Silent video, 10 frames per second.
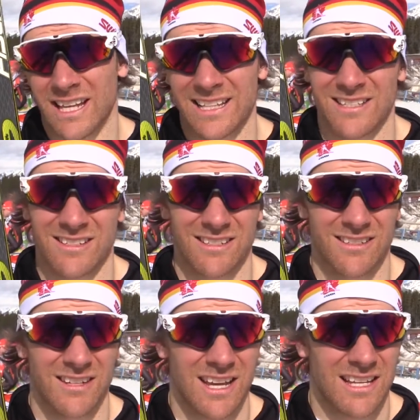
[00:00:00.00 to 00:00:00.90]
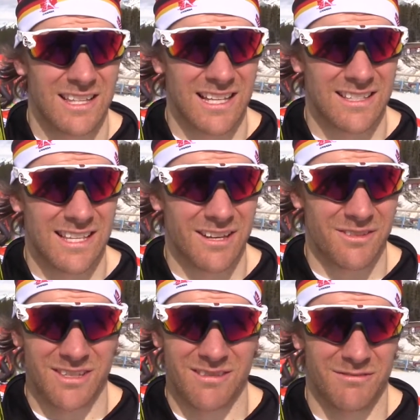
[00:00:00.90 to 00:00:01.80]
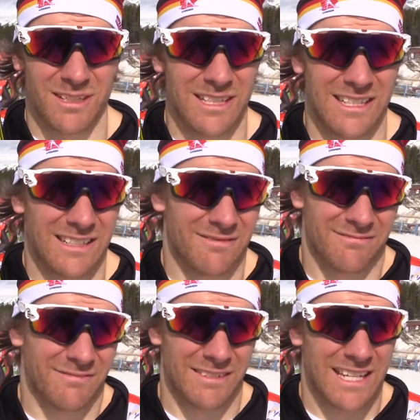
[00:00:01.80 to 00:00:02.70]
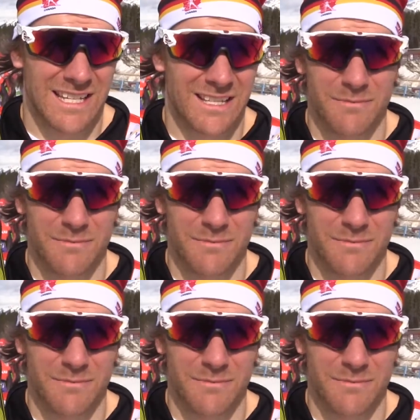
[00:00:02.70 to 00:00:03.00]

That sounds really easy,